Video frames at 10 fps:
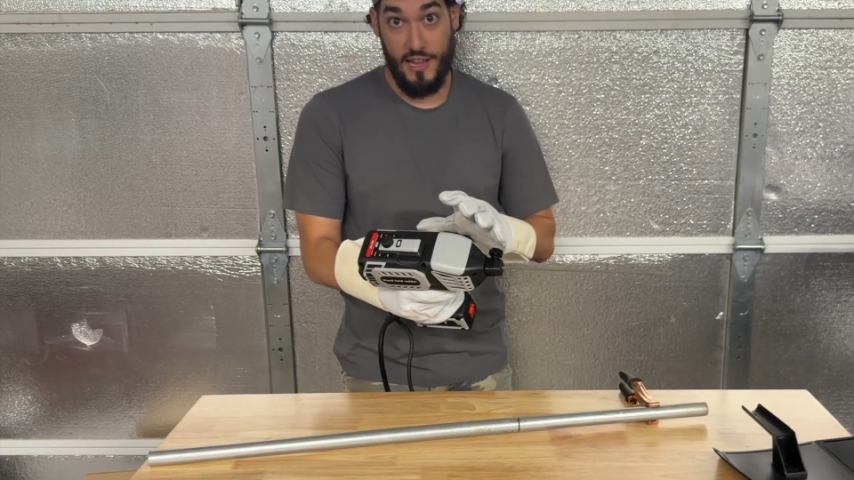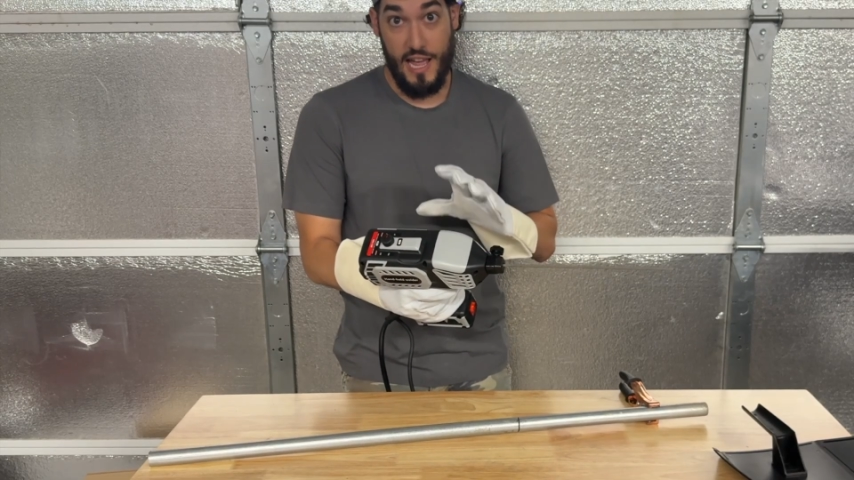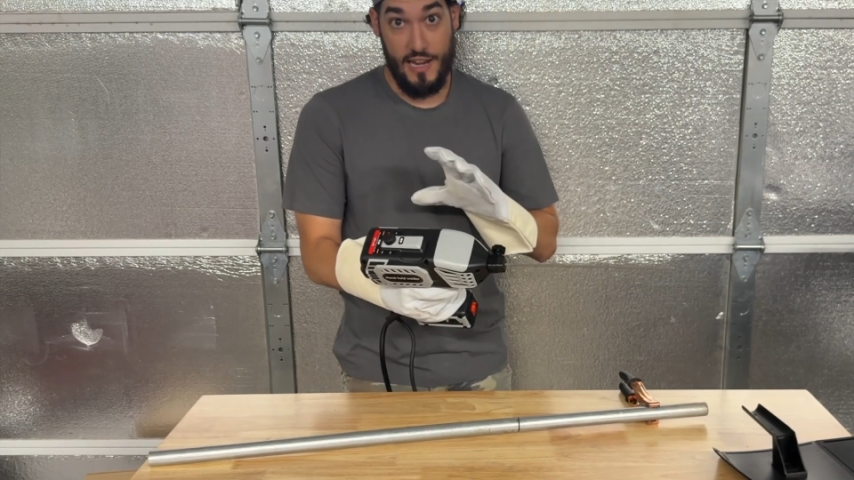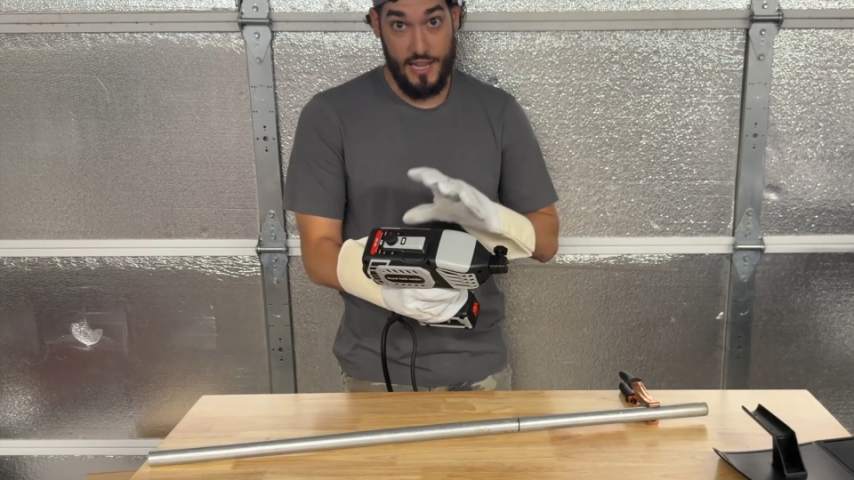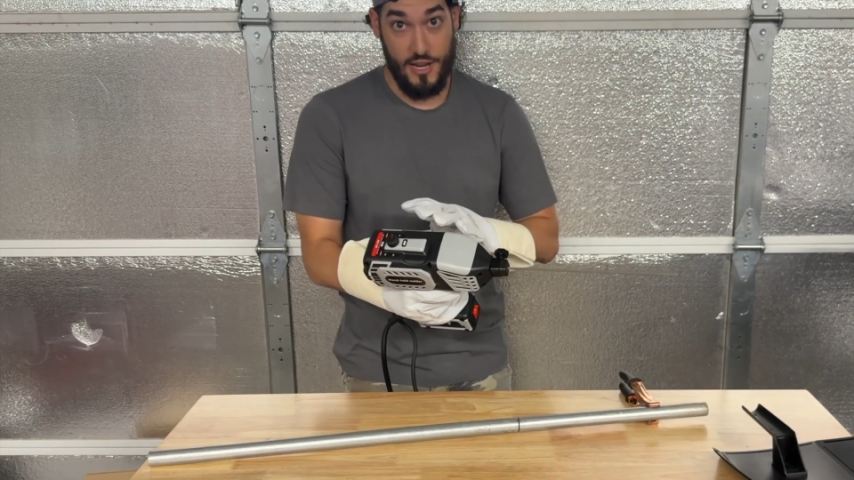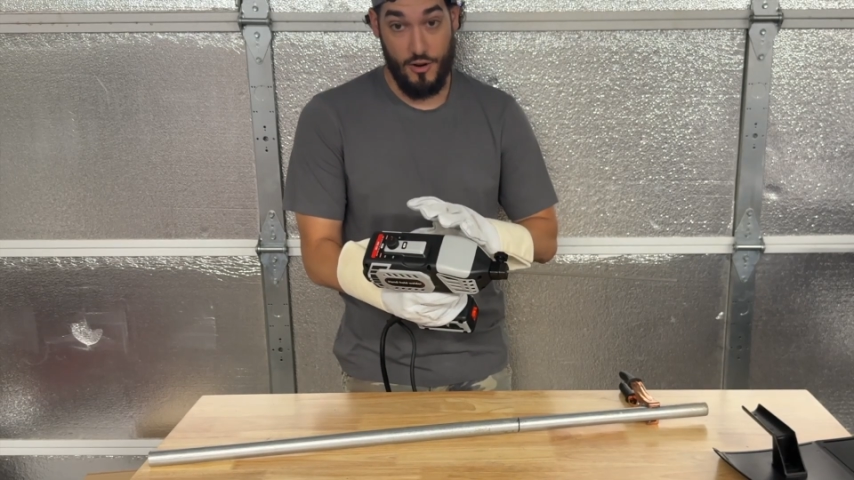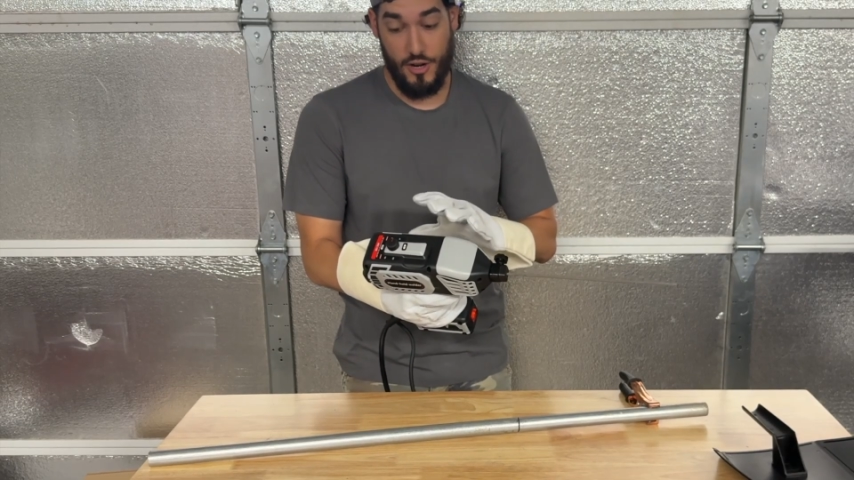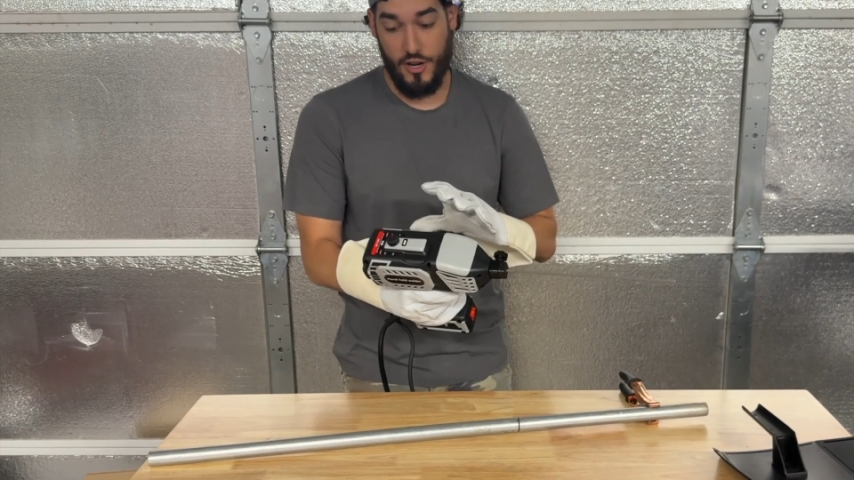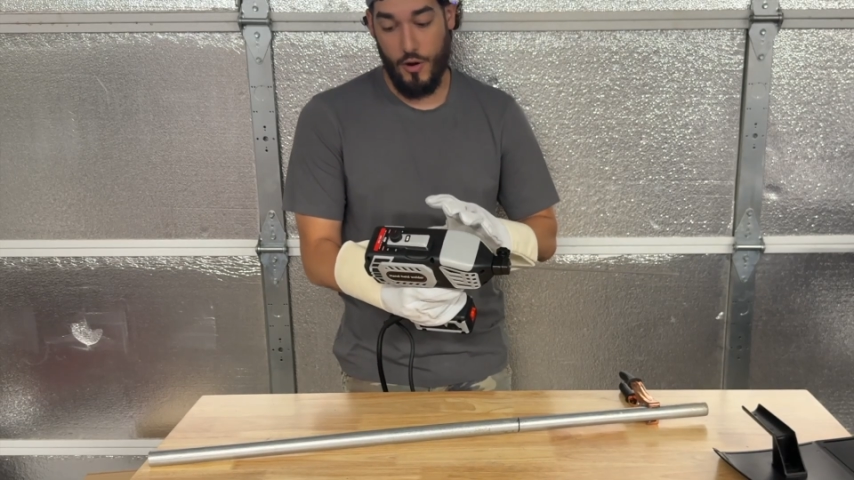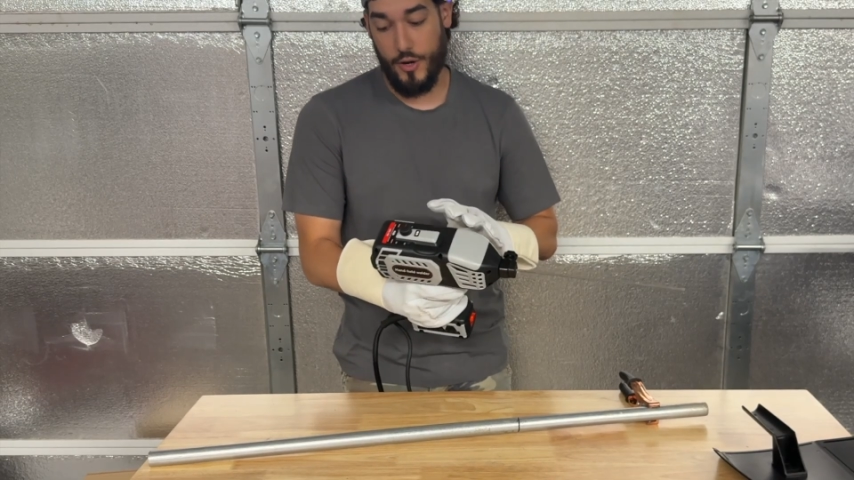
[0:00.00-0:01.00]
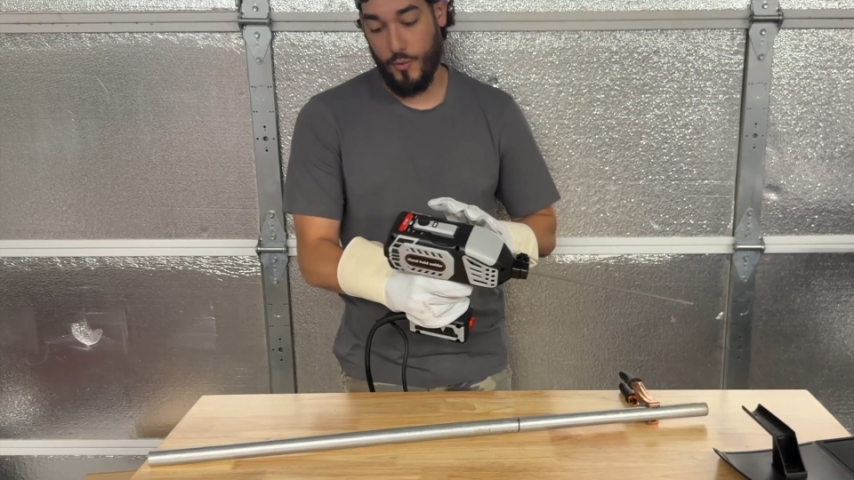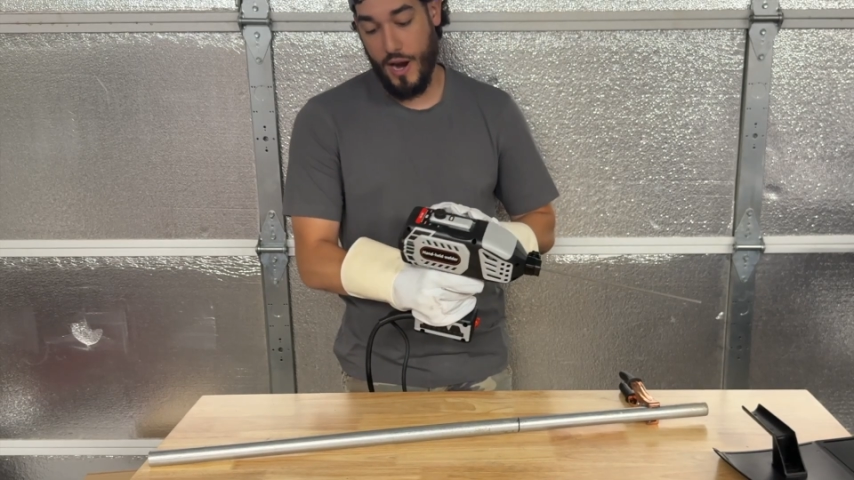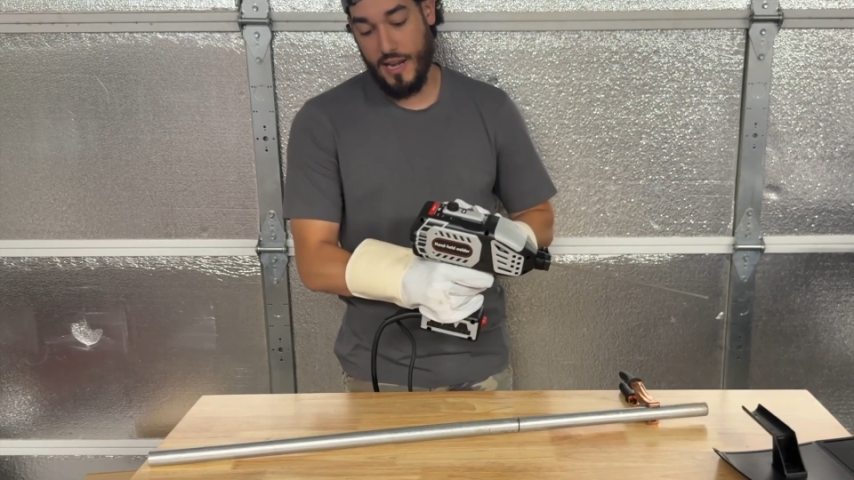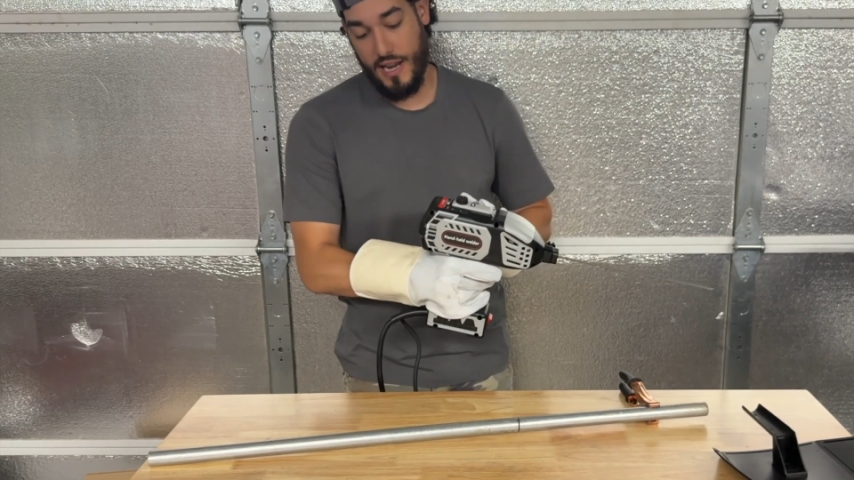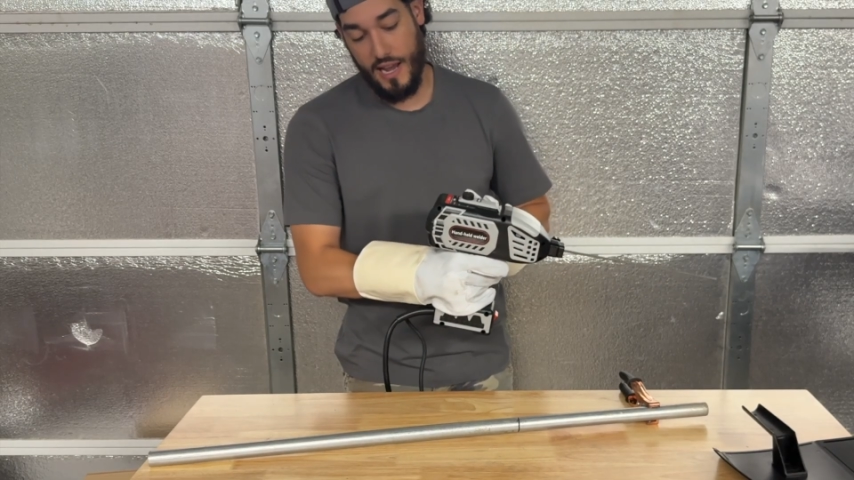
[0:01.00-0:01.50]
and hear it going
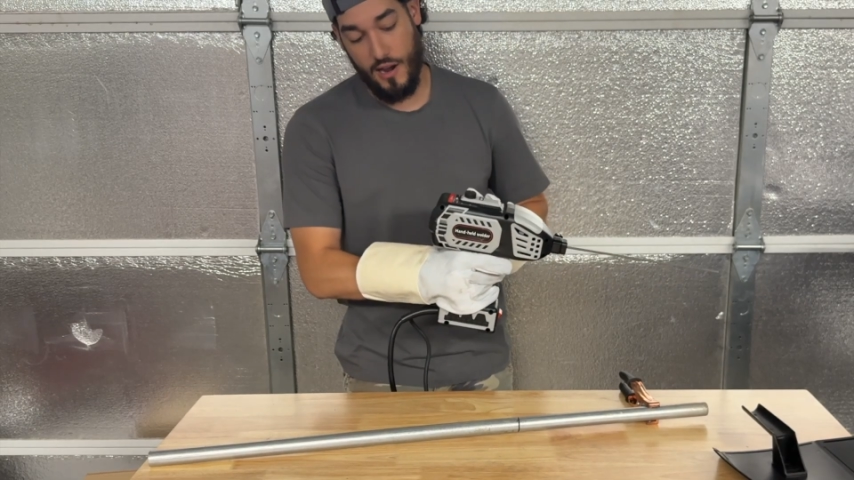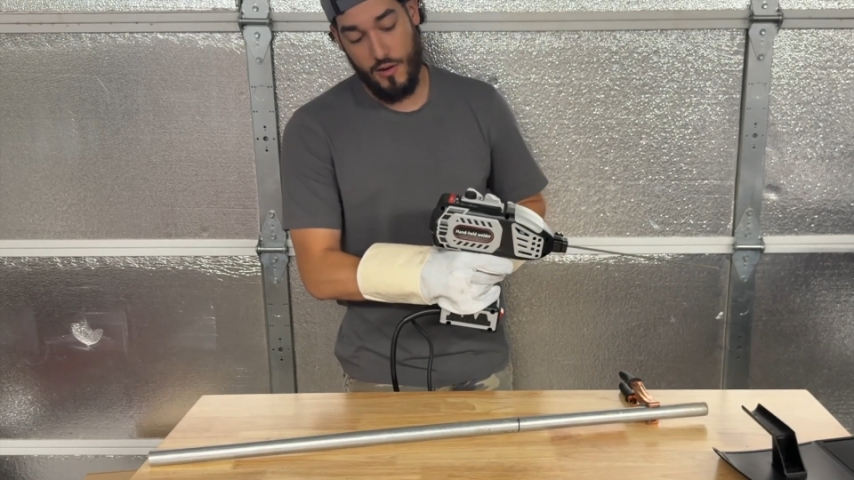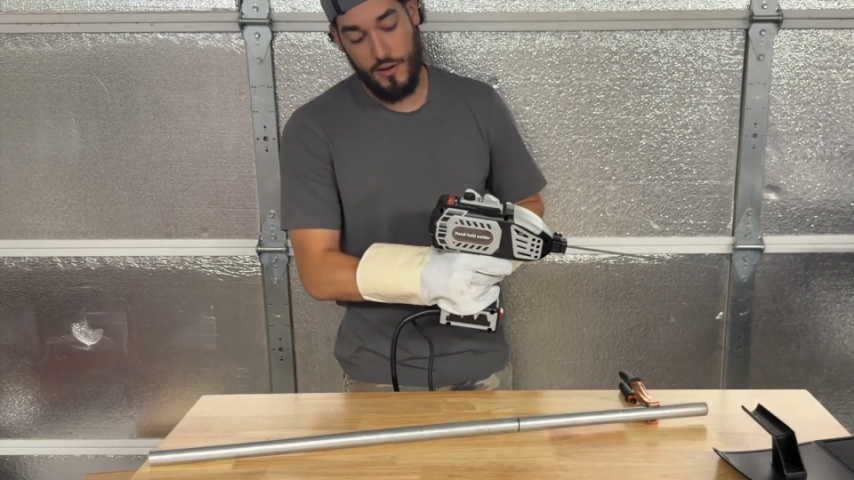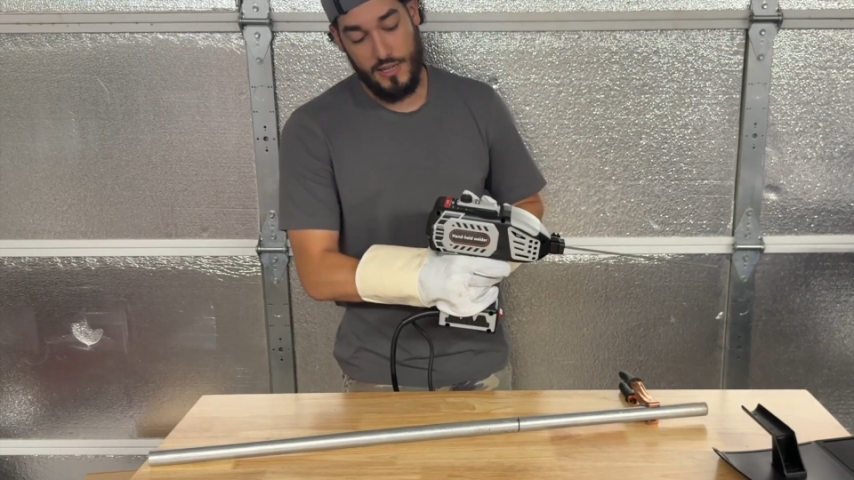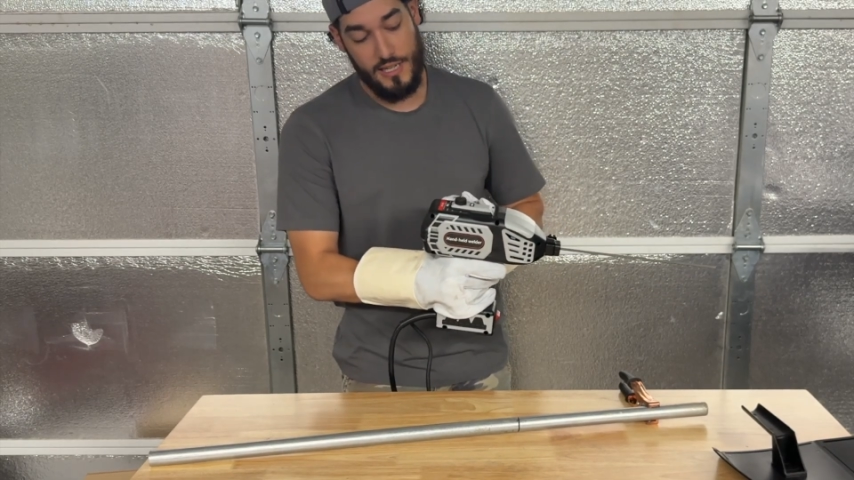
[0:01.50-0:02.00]
right now.